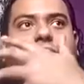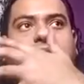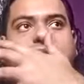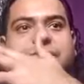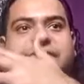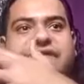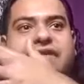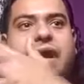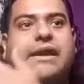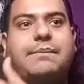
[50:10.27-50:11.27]
which was
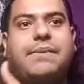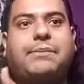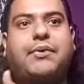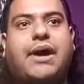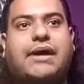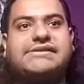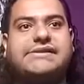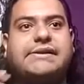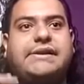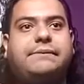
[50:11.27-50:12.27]
talking to people
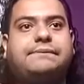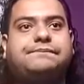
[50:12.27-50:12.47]
constantly,